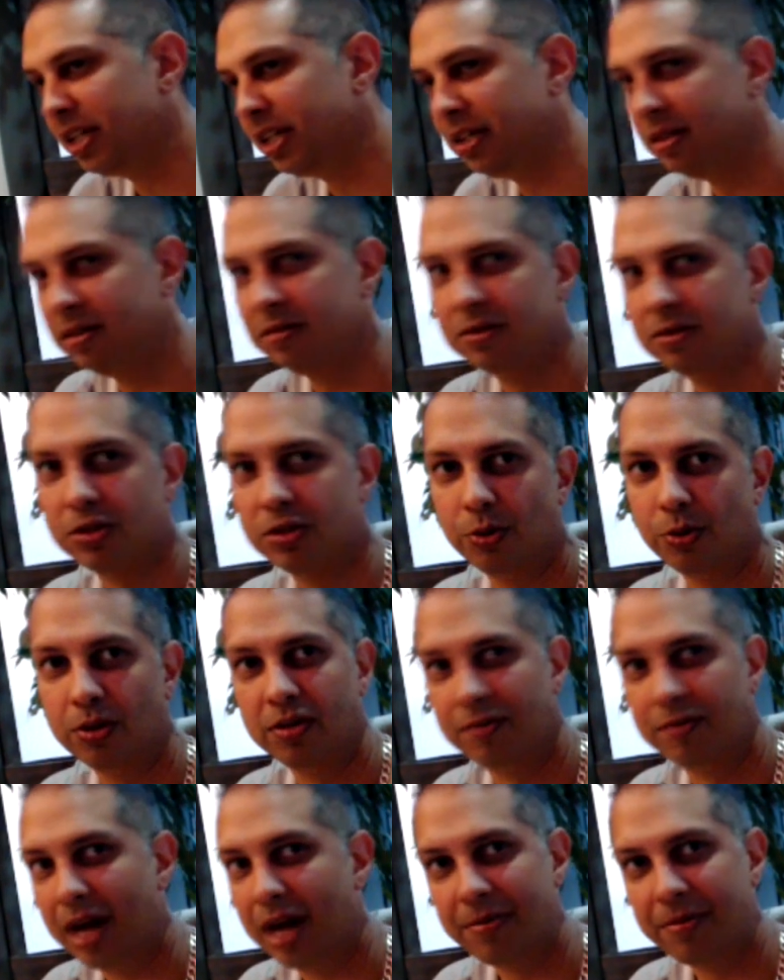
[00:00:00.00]
I can
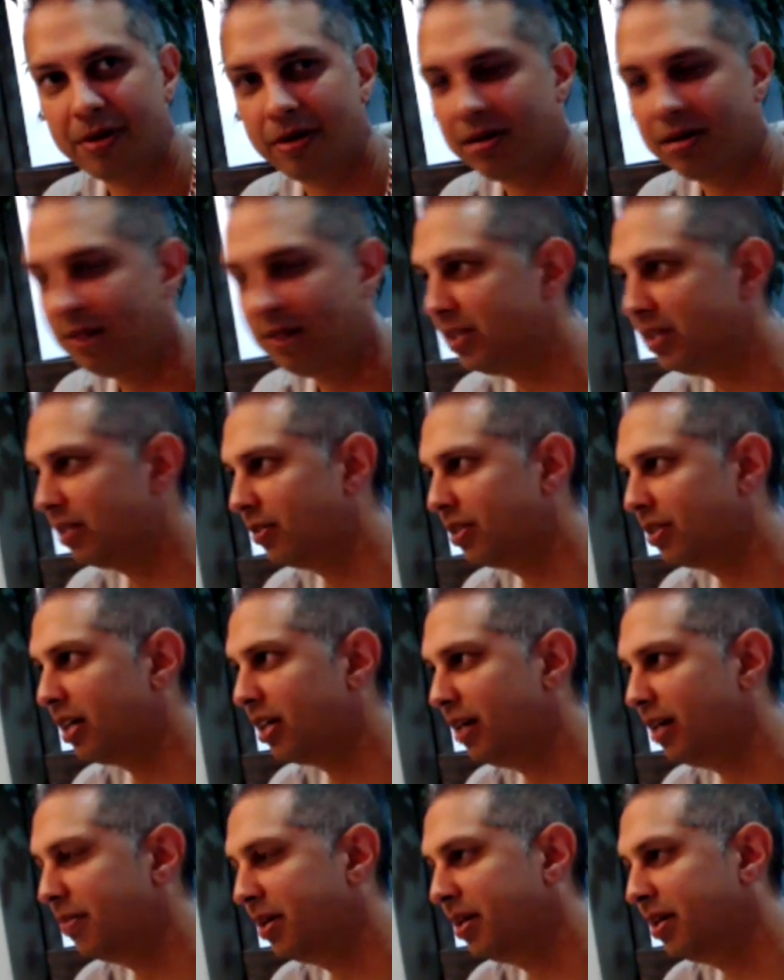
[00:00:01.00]
score the wraparound every single
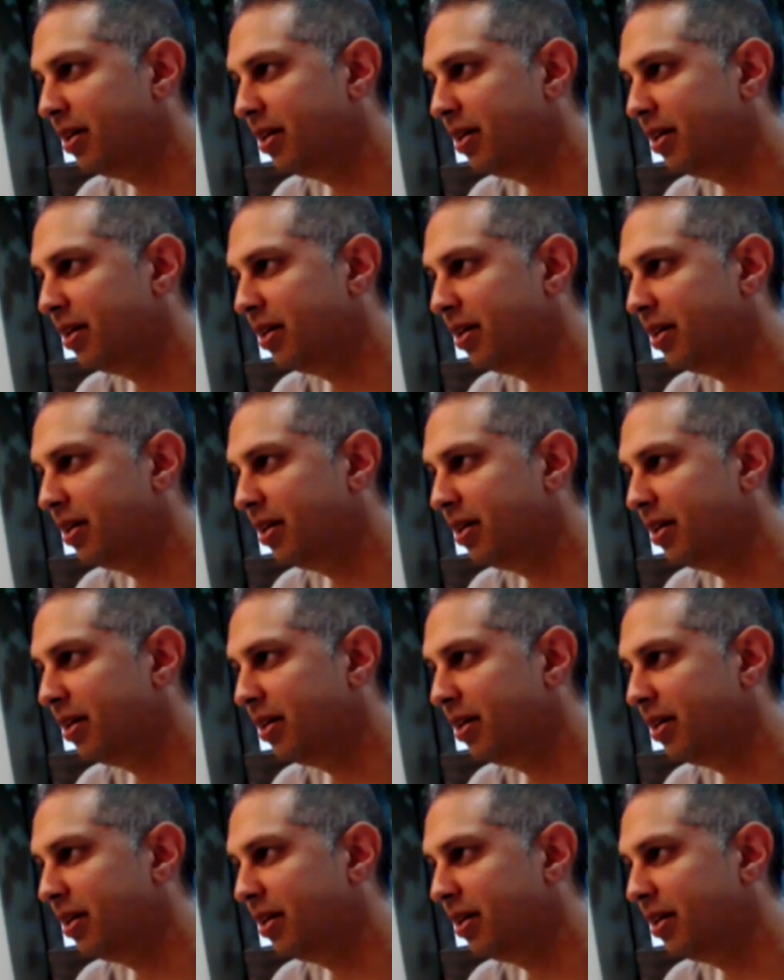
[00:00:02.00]
time."